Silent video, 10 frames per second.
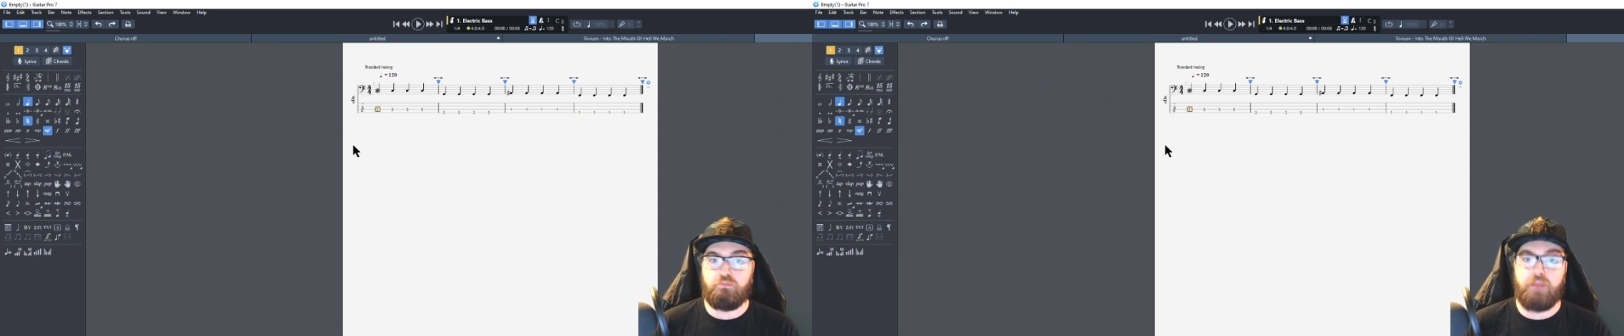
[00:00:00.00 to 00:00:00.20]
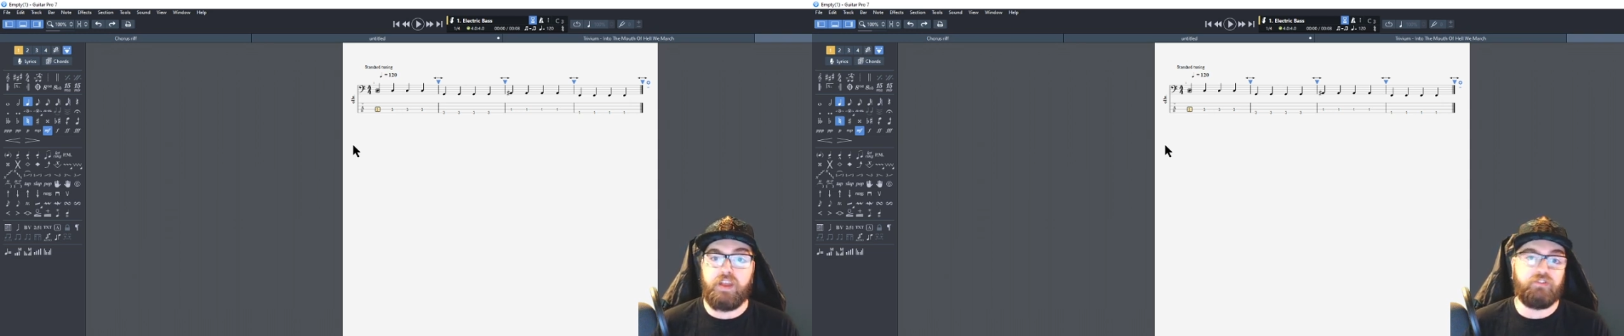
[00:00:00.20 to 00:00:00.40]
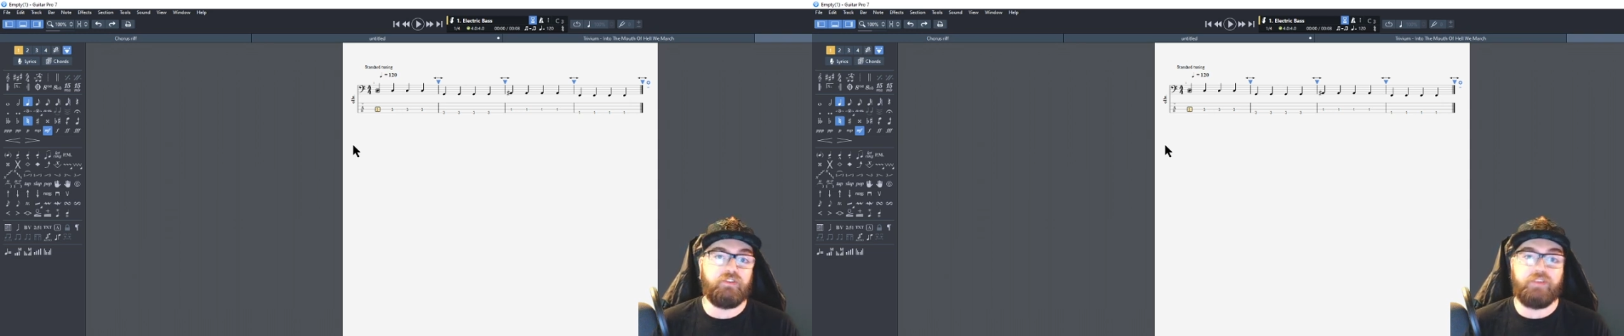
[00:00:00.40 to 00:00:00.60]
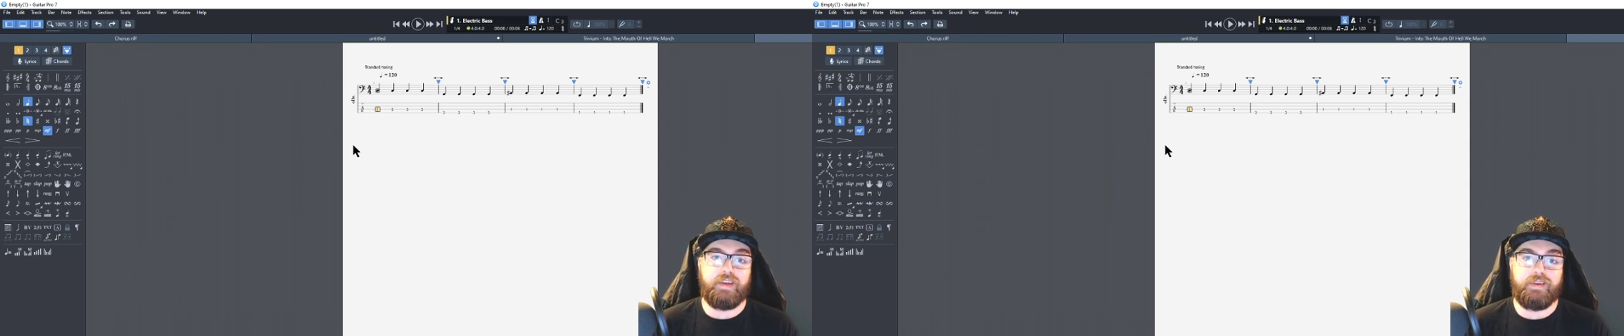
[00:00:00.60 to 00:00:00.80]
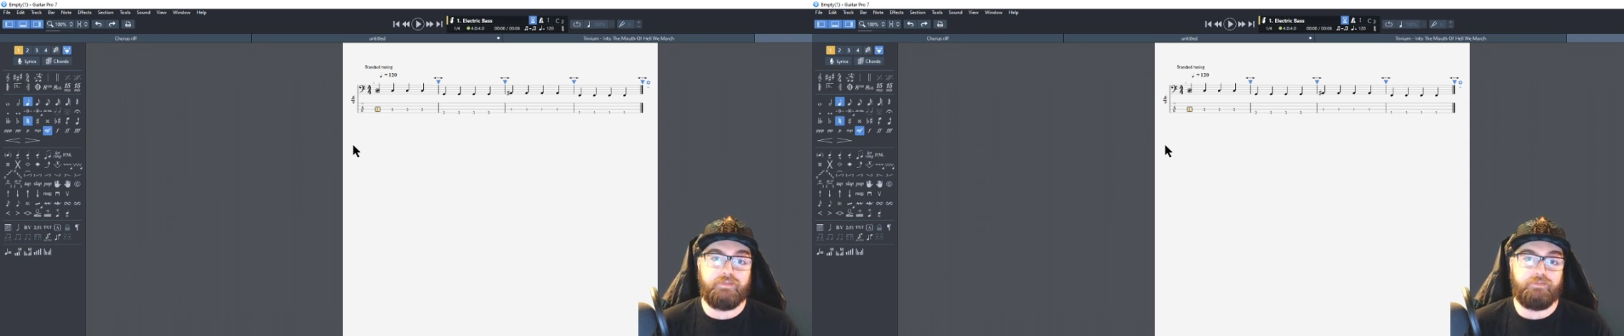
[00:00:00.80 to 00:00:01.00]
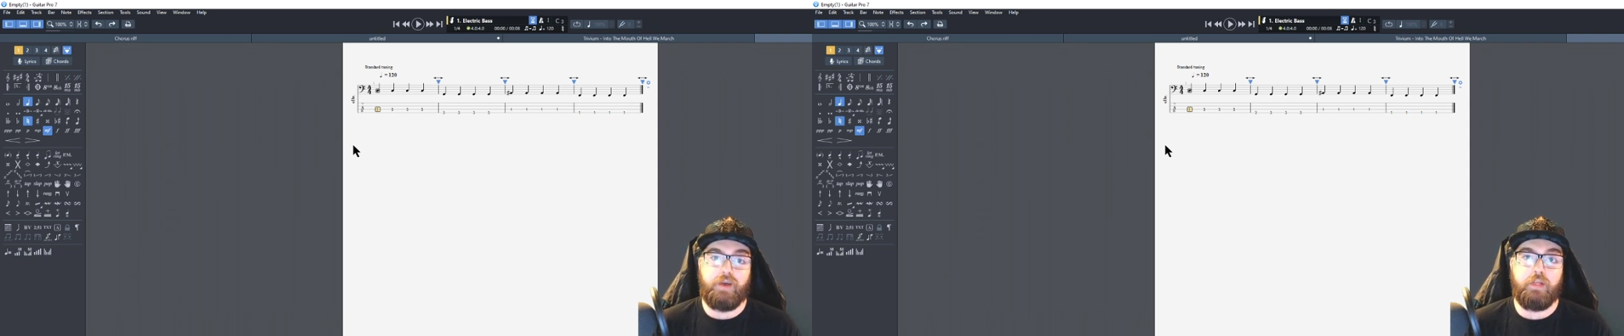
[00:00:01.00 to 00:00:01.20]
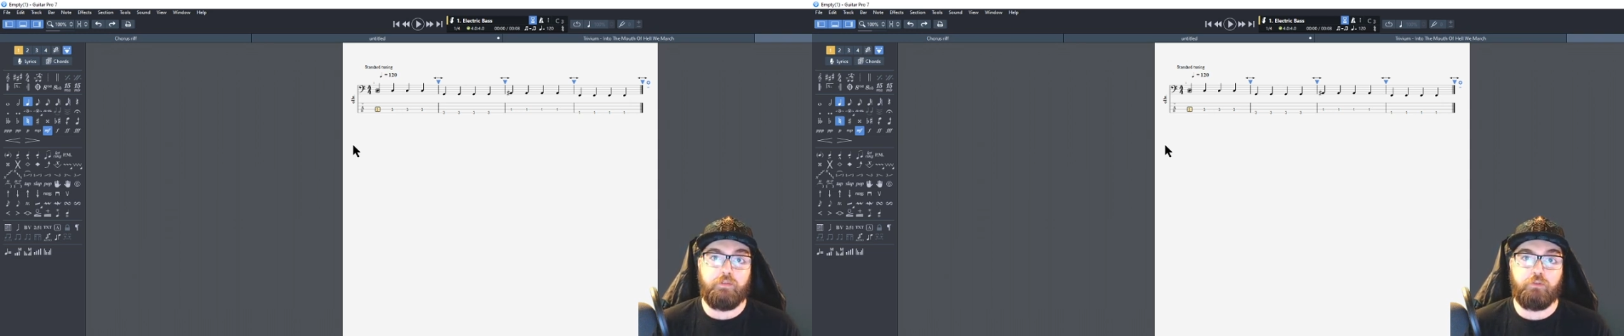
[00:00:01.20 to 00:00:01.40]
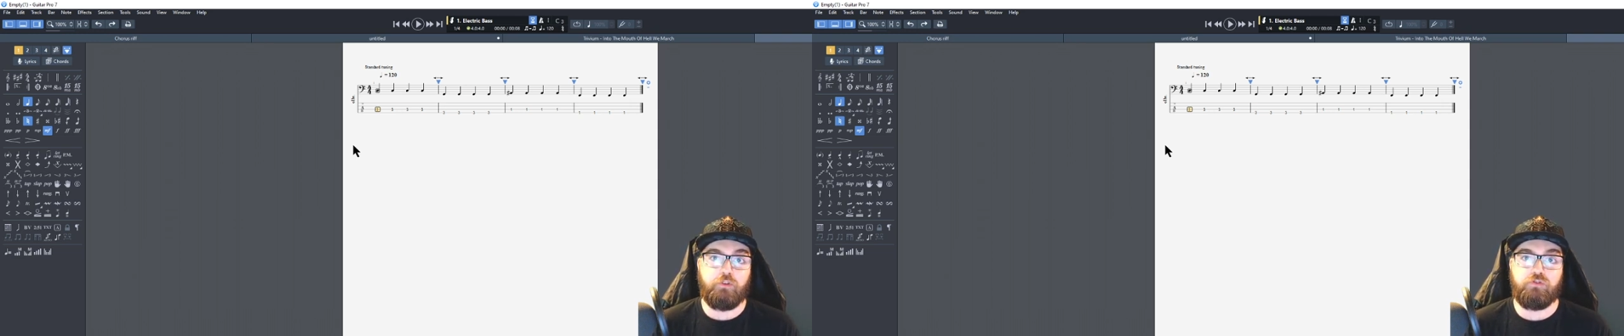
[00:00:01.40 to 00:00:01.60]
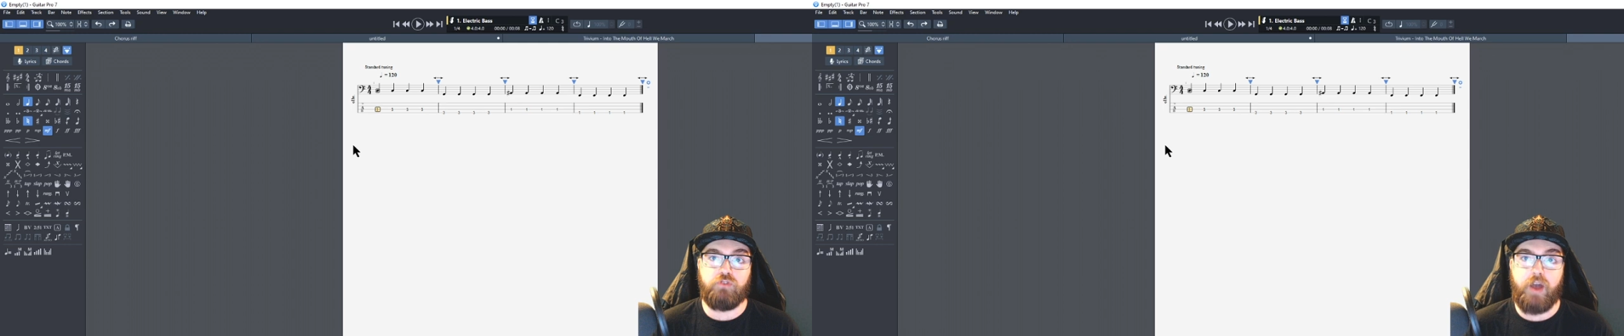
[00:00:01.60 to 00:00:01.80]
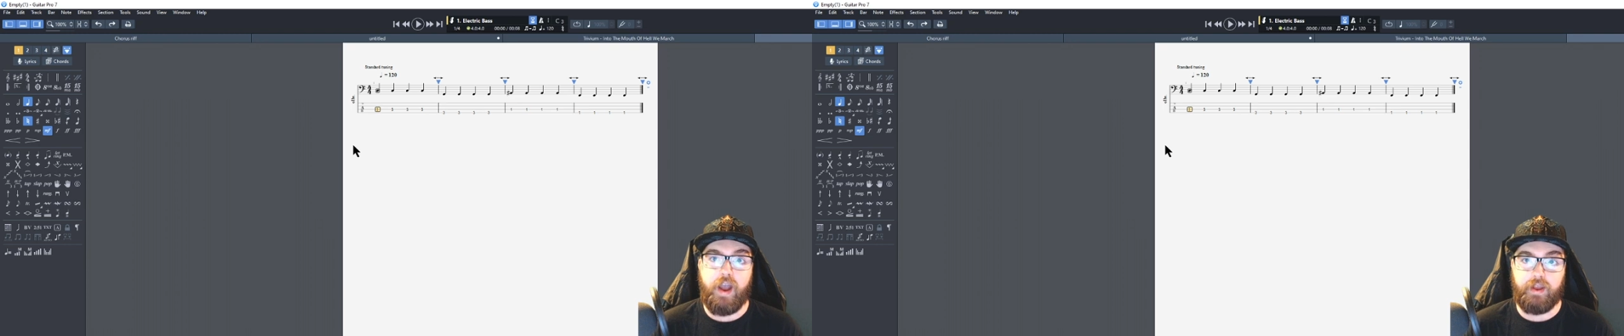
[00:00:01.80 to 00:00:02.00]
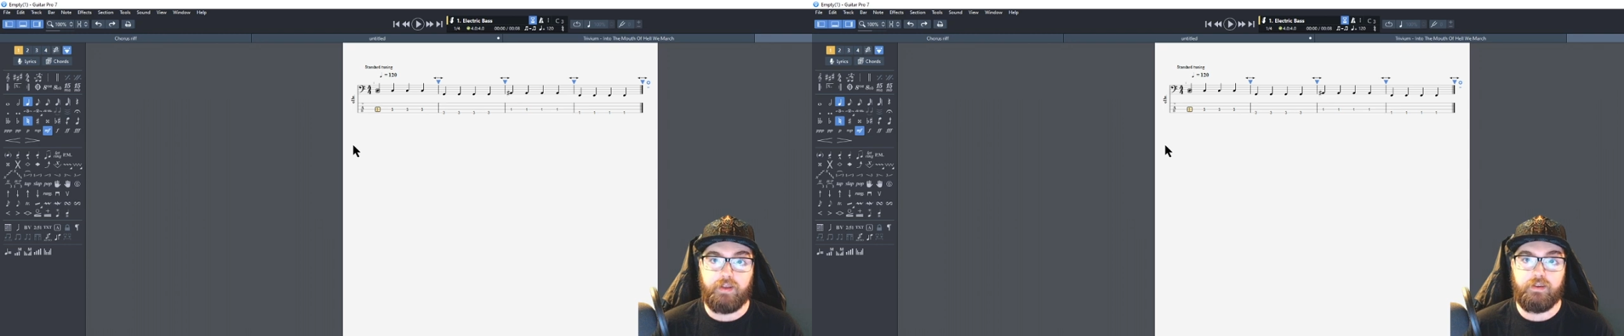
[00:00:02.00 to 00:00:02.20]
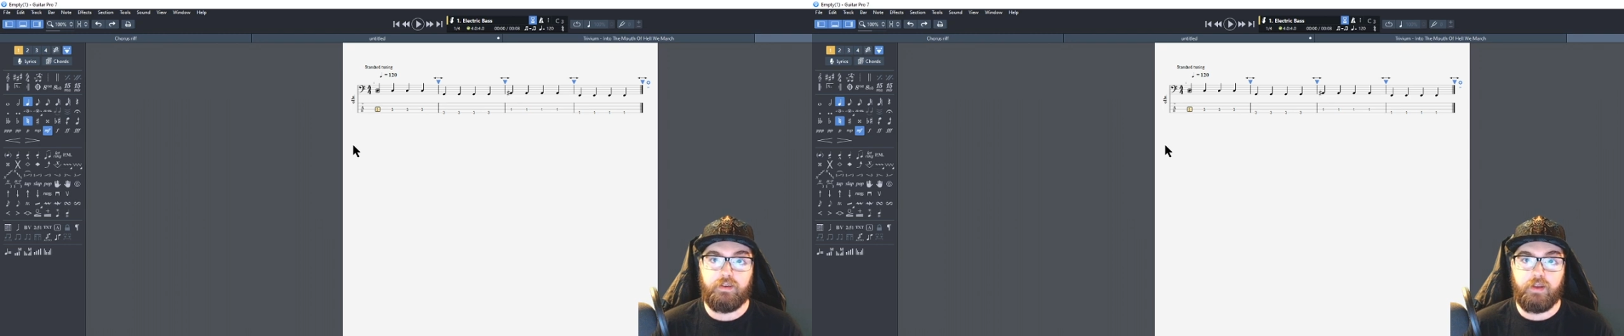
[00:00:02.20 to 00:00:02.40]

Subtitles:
basically on the first try,